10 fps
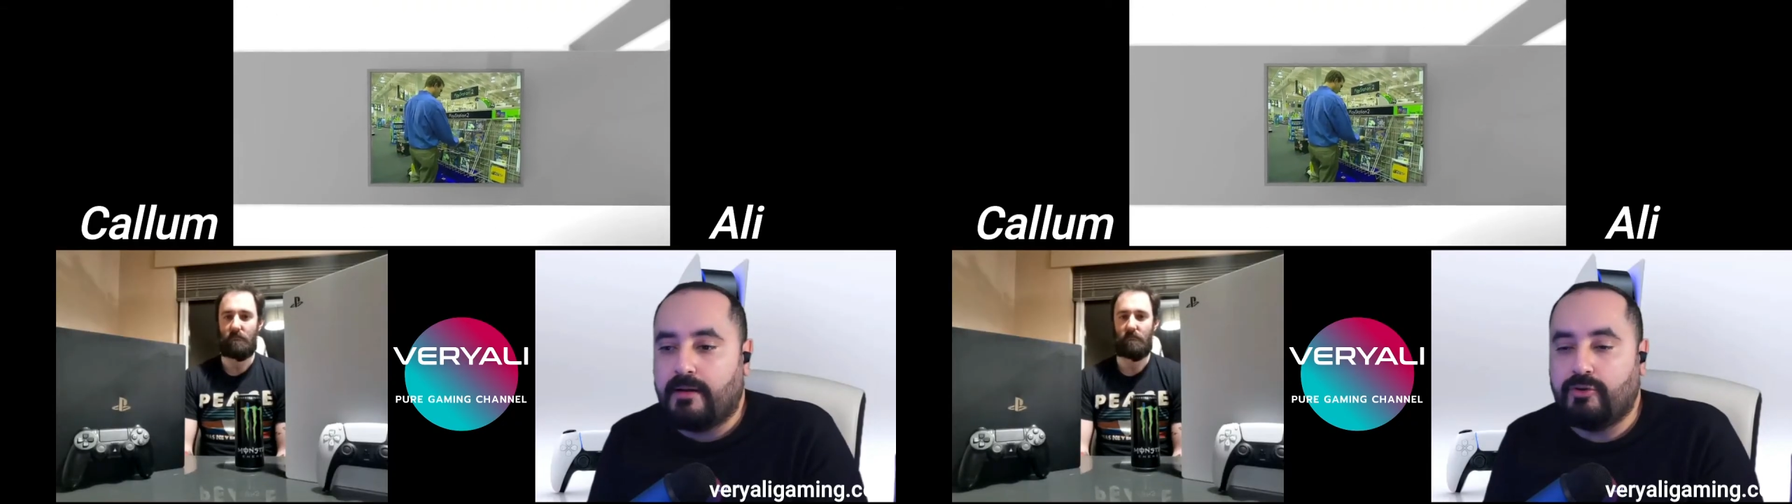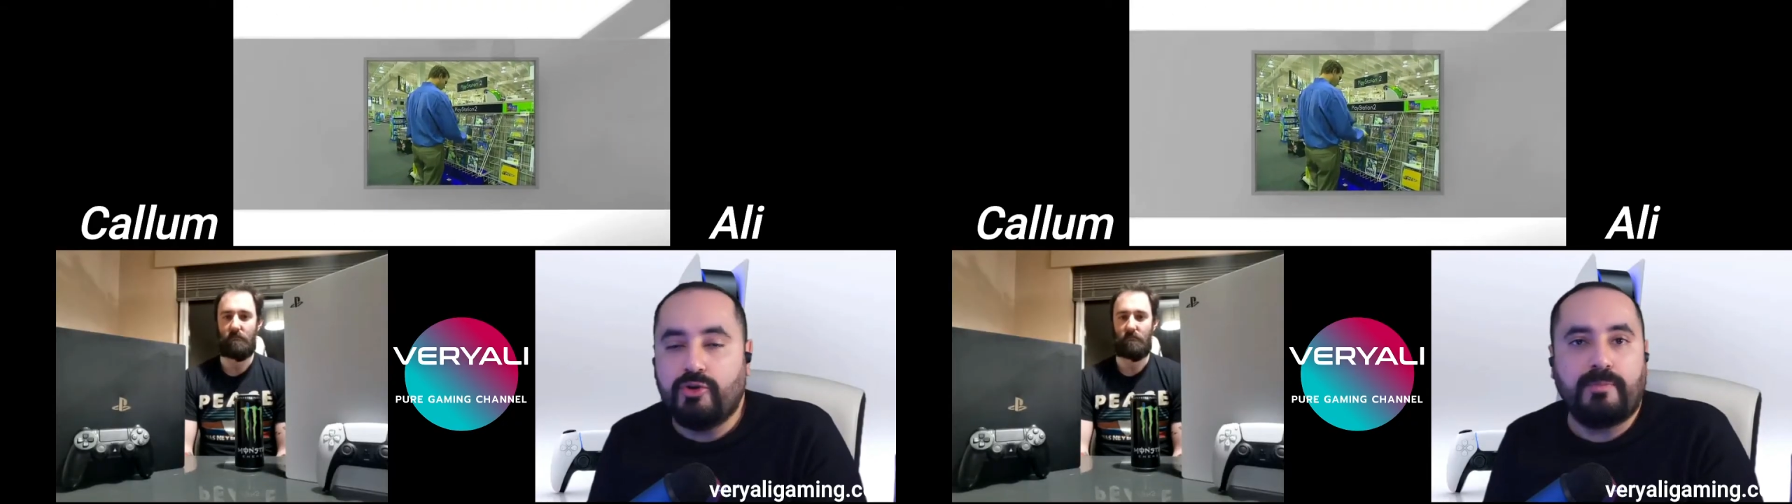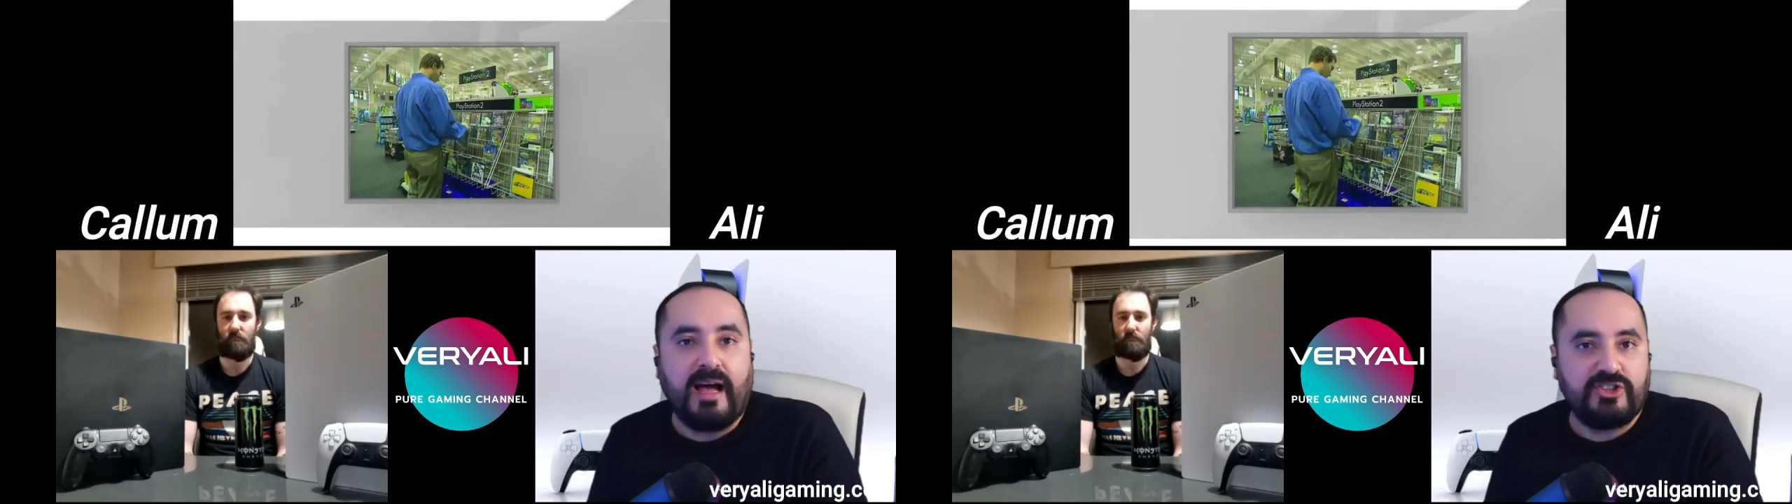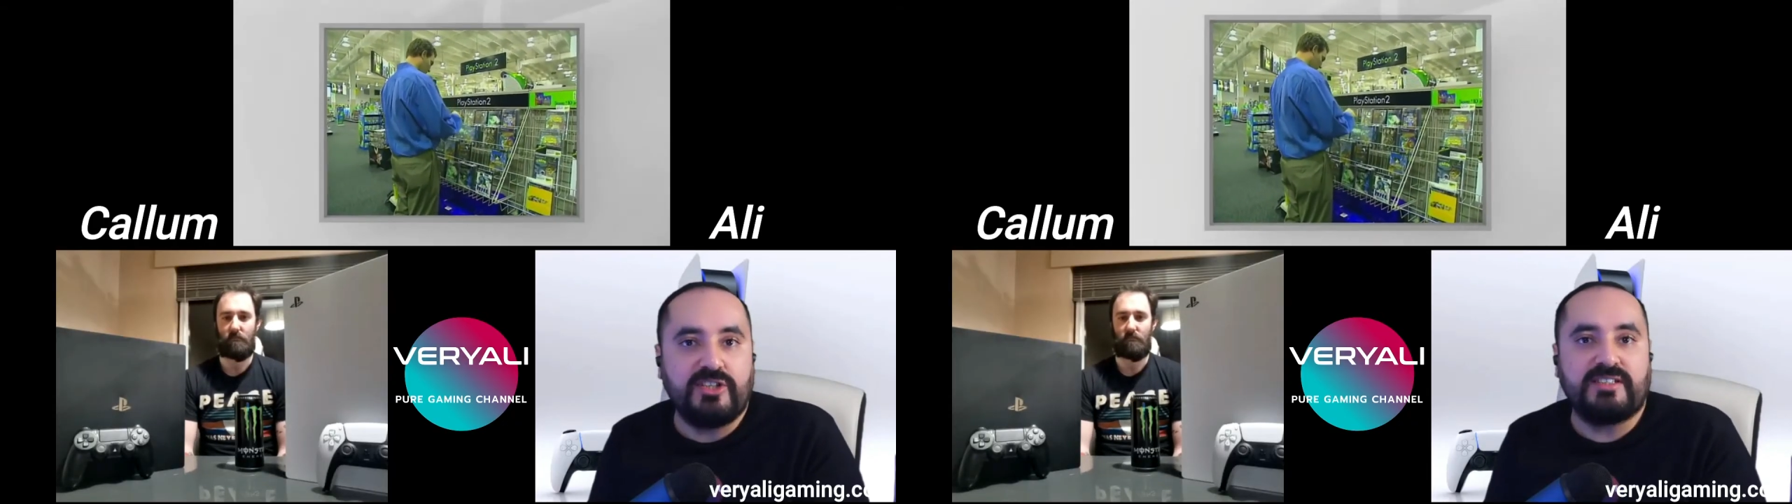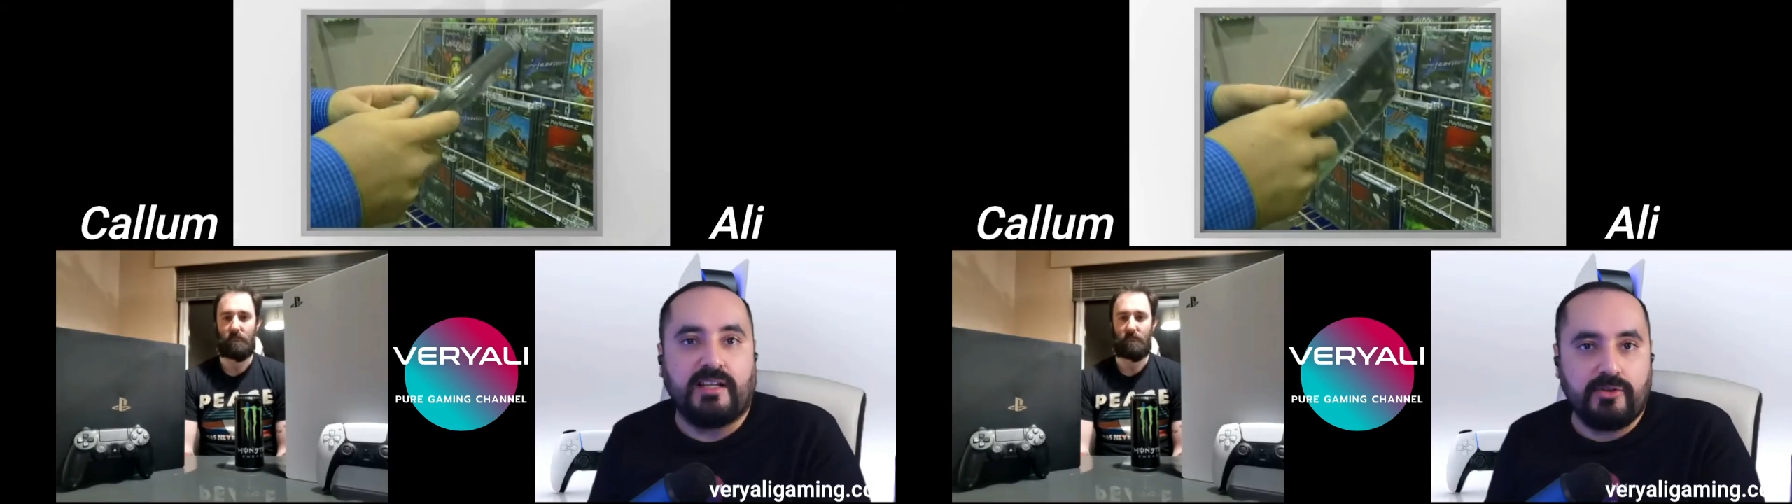new
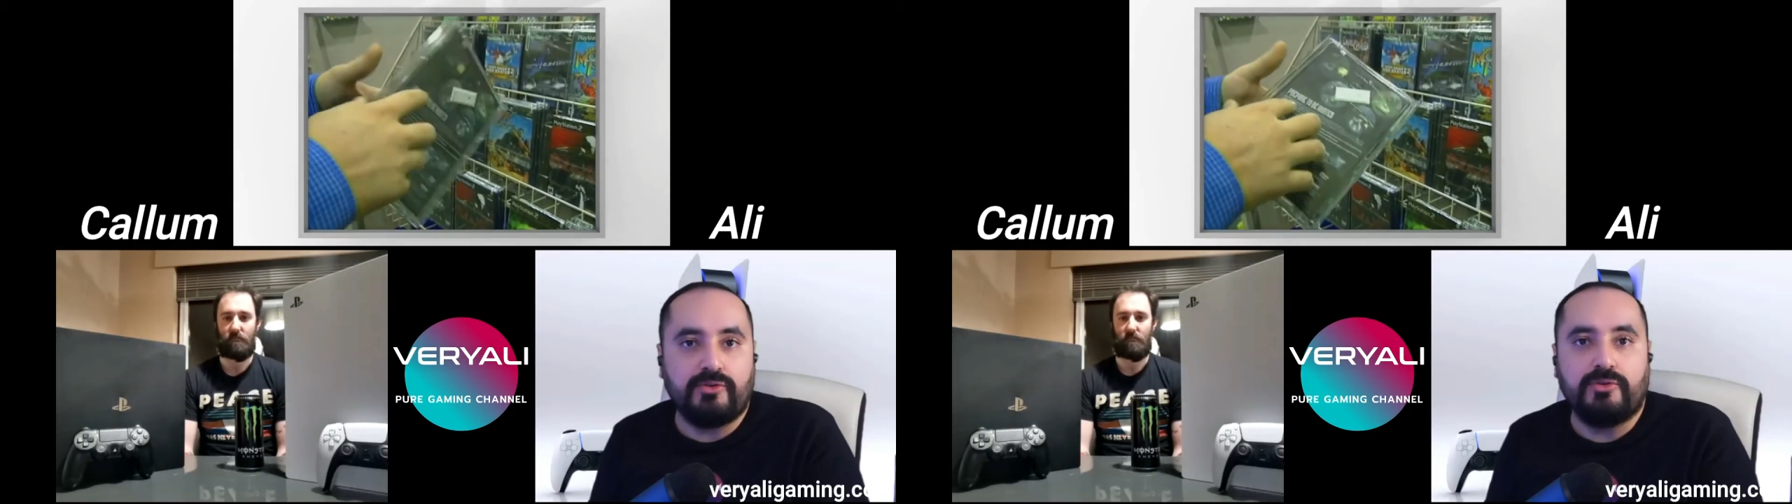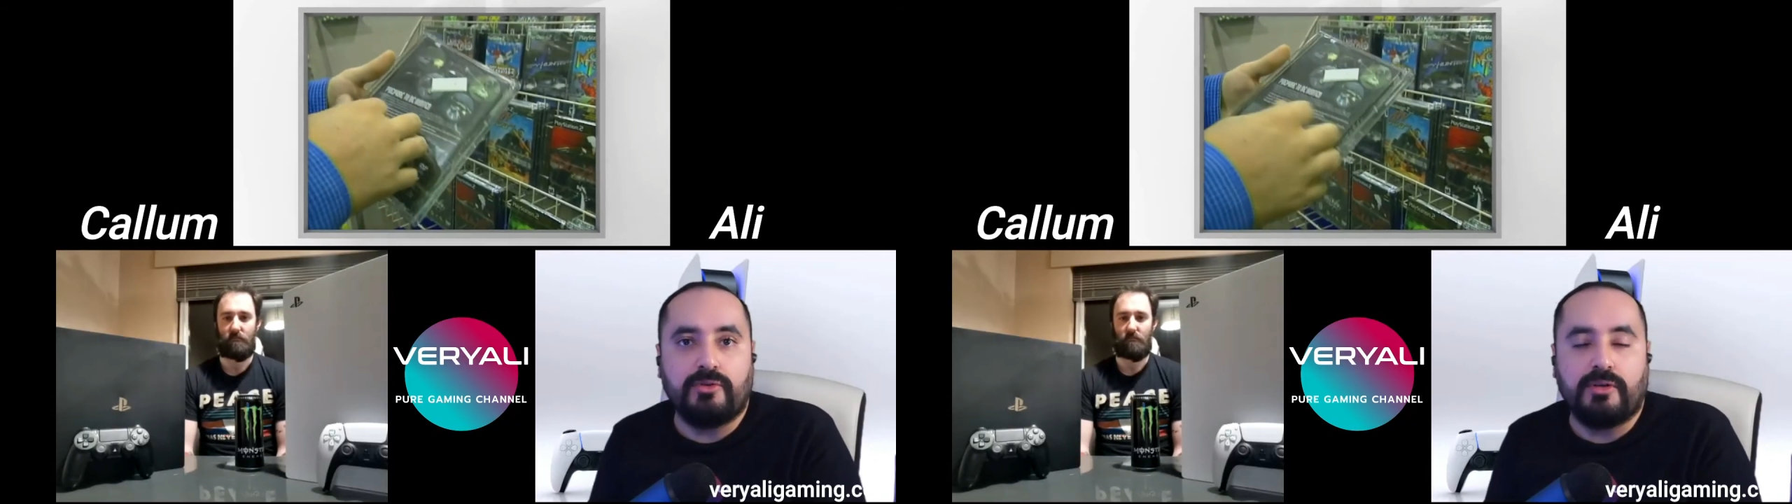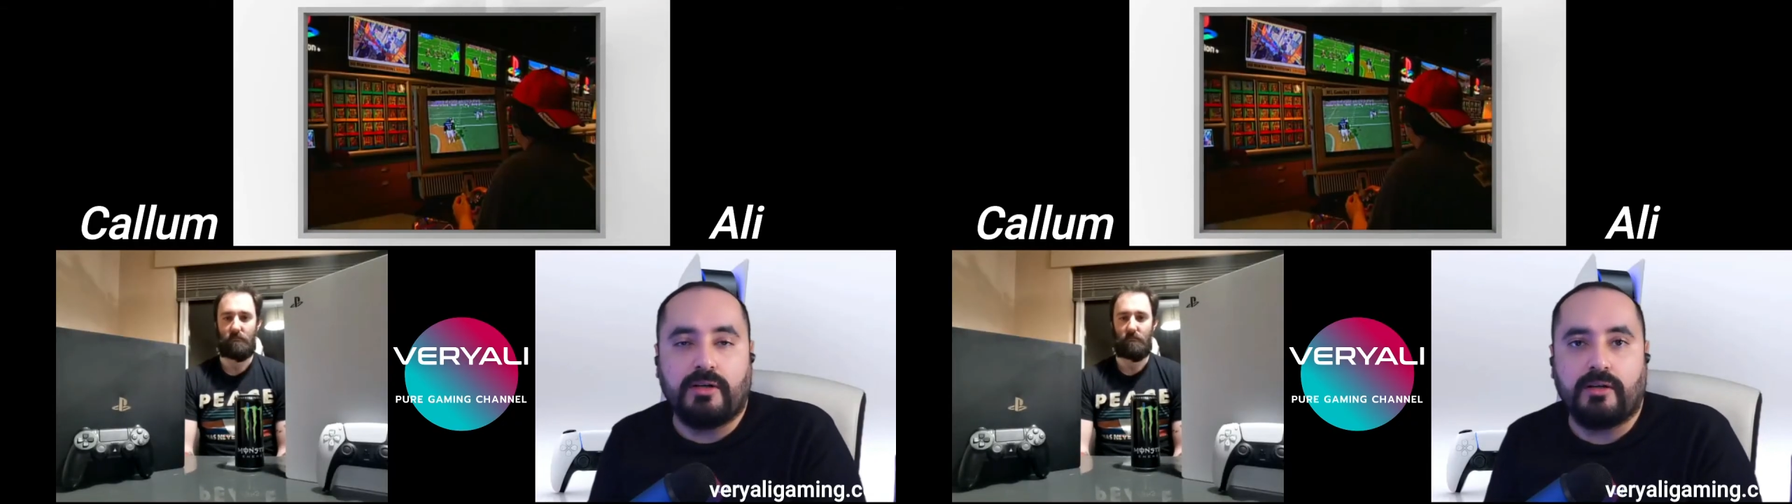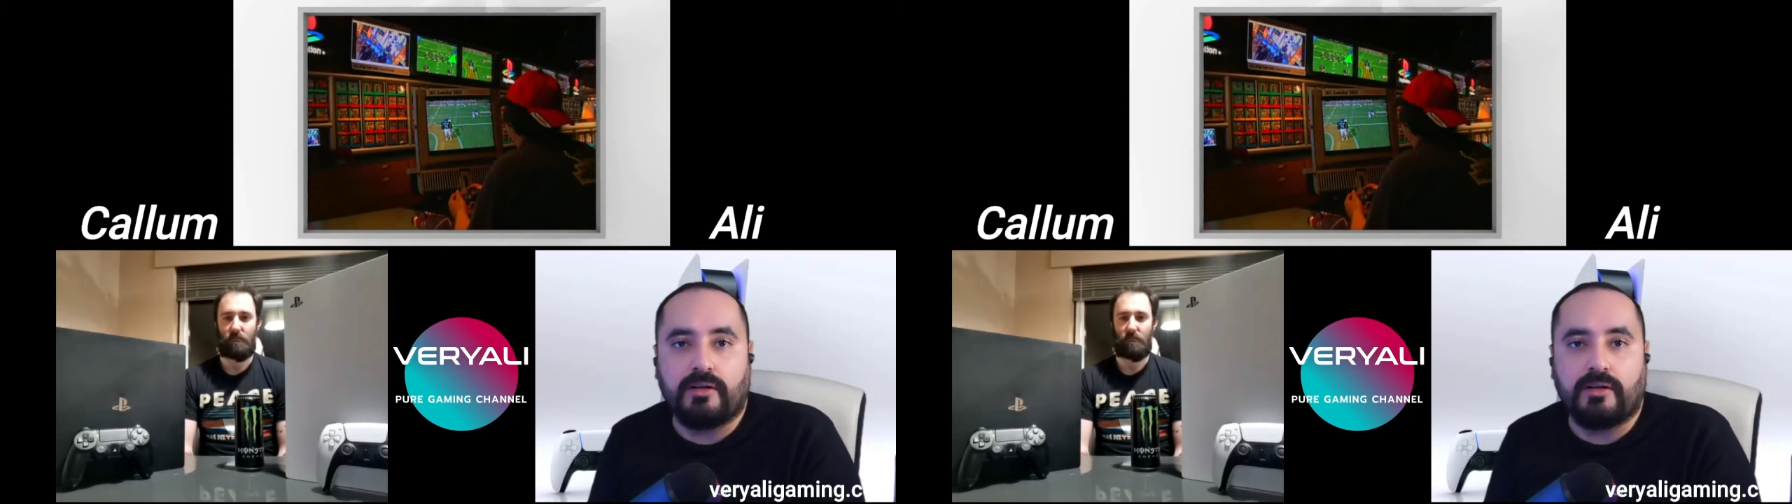batches and new